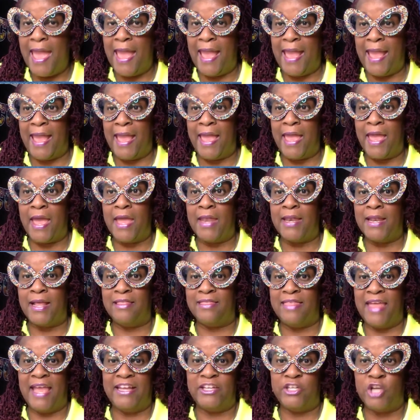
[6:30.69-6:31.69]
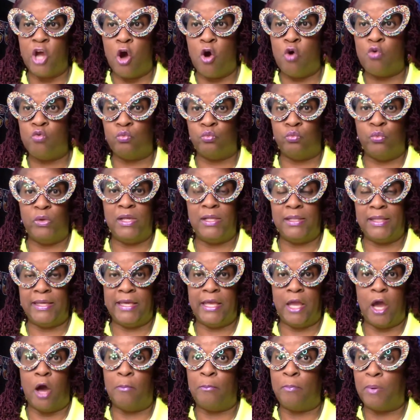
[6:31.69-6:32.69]
And they don't
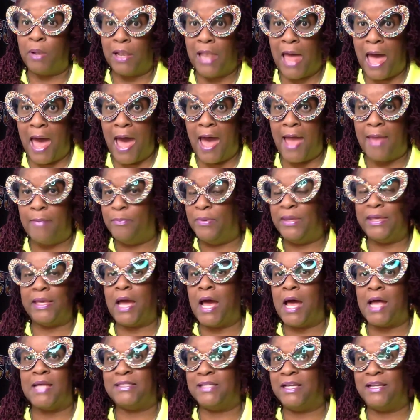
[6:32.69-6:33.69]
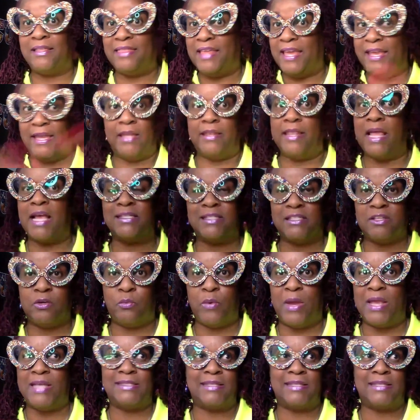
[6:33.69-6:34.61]
really apply because they're thinking that's the way.